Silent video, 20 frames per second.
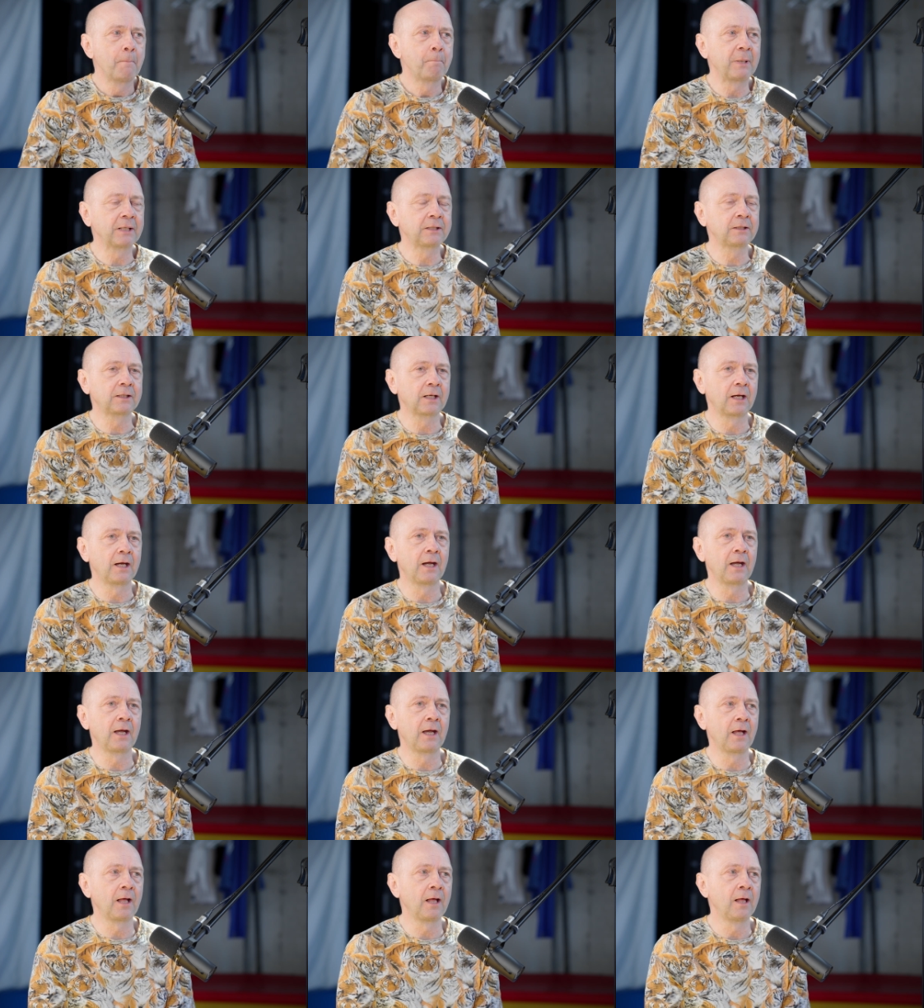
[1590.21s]
But
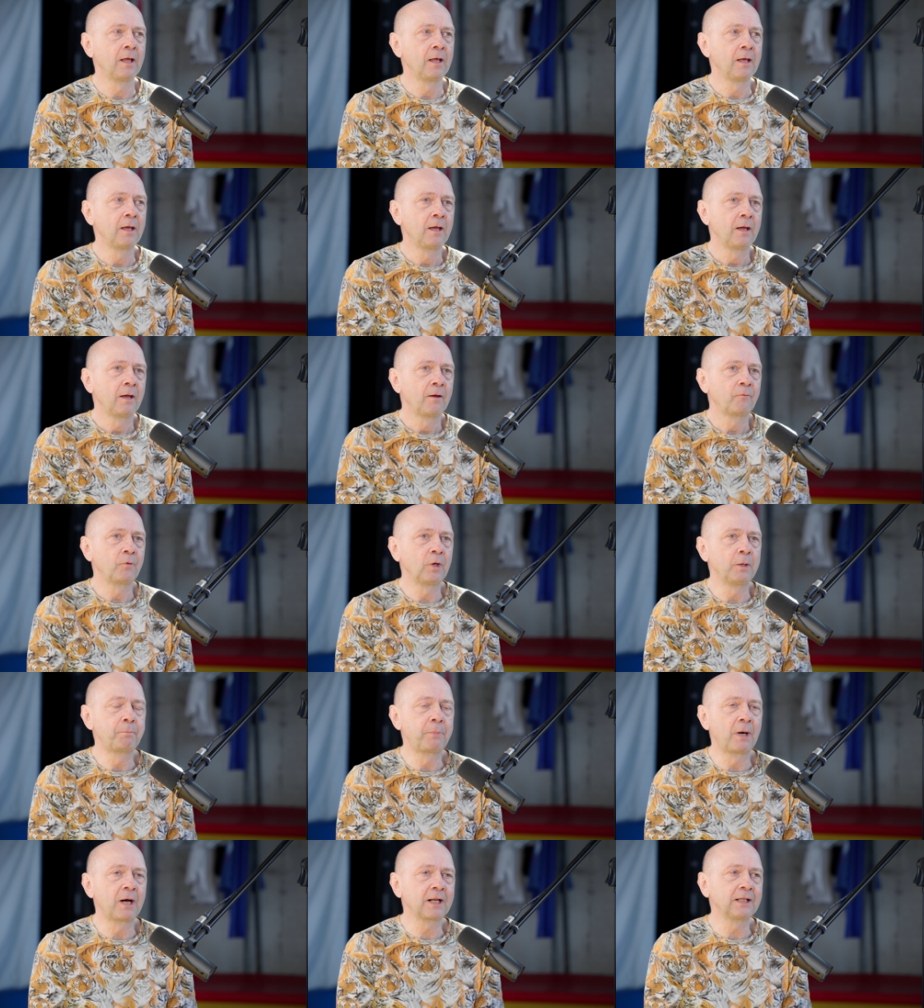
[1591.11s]
uh,
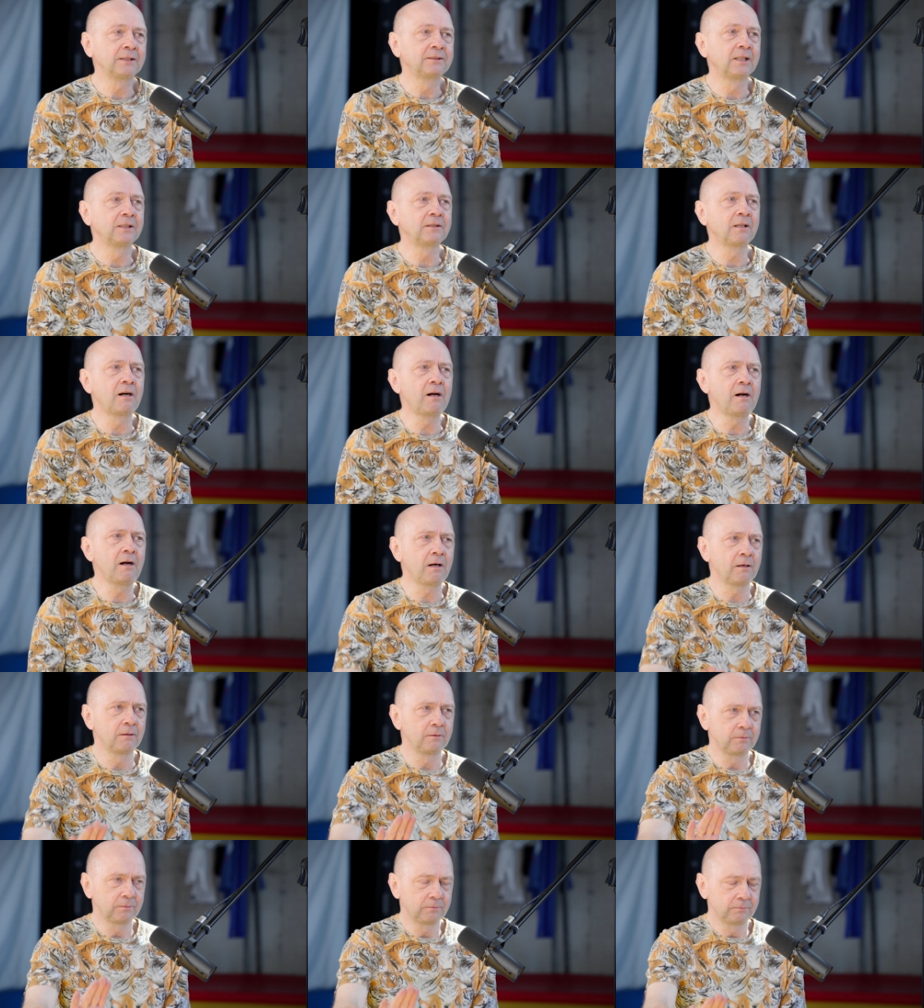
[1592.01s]
when parents said,
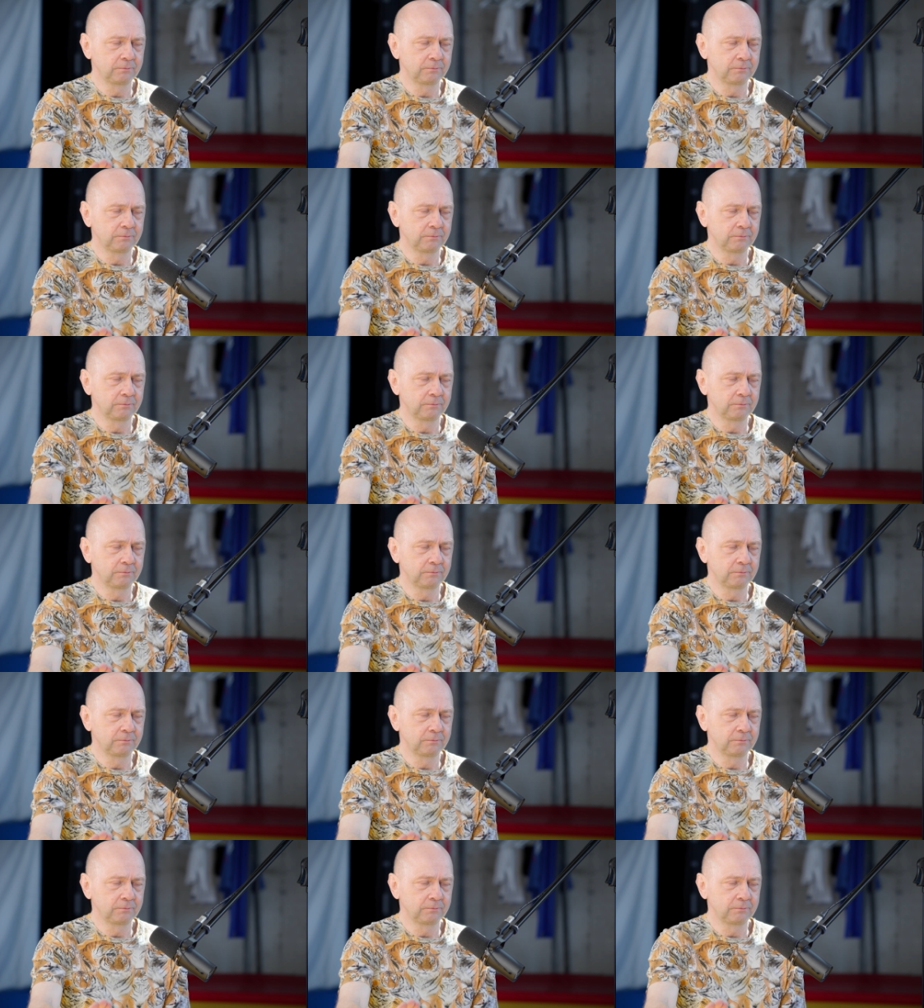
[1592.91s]
ah,